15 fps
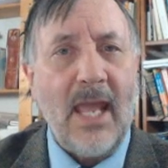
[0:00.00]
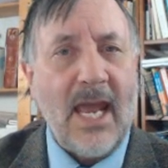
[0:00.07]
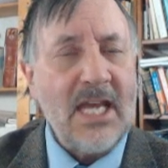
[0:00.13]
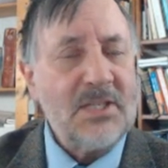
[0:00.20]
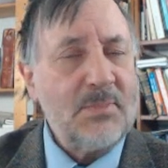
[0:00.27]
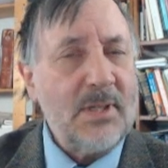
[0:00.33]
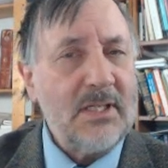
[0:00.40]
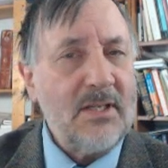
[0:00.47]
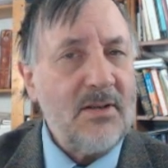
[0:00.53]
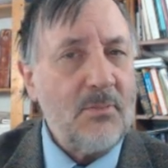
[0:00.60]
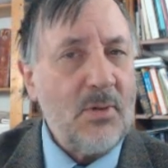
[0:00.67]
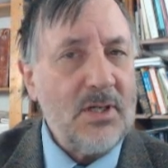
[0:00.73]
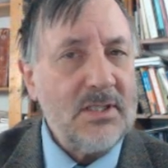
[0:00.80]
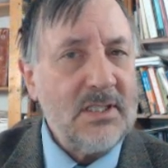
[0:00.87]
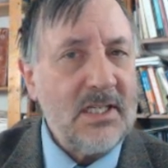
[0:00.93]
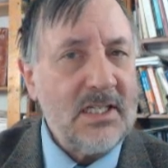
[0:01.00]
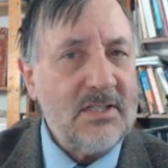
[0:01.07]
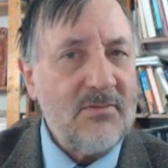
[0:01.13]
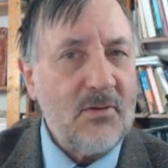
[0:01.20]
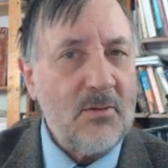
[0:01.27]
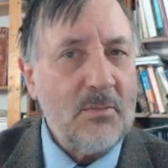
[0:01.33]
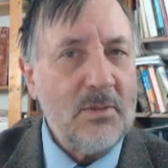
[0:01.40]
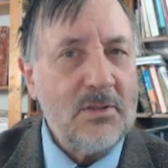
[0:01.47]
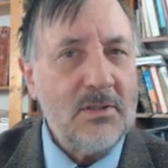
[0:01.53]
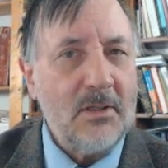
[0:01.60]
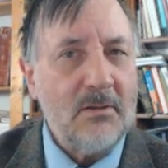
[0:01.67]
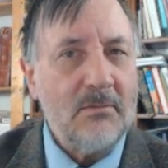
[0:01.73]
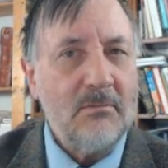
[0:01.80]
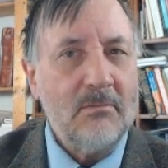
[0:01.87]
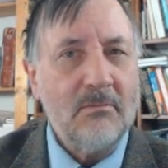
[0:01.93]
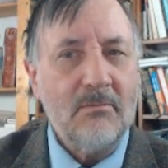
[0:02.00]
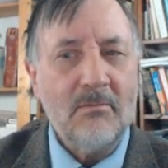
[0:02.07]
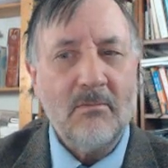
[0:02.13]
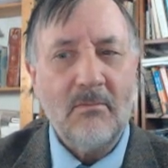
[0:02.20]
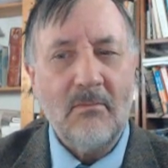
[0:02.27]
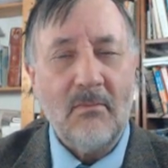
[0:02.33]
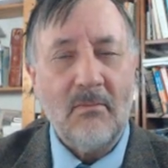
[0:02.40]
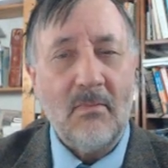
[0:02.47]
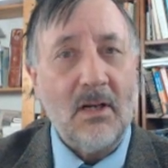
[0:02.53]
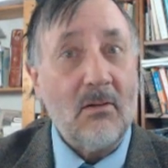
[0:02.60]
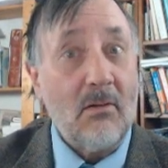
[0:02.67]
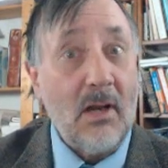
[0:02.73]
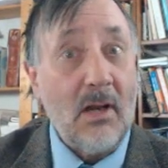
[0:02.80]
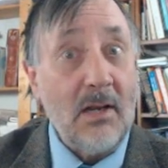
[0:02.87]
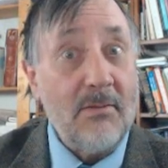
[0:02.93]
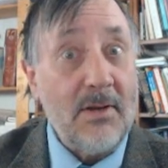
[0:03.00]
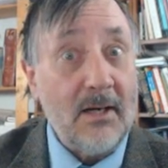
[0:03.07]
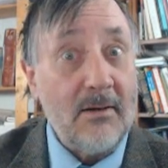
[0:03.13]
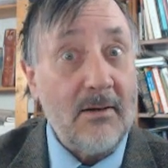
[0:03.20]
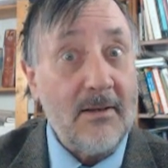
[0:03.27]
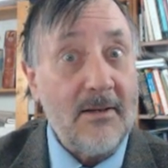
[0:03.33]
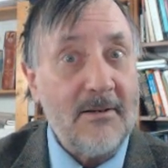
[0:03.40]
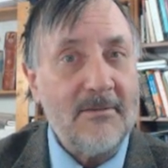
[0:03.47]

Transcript: aspect of the present tense verb. So, little cliffhanger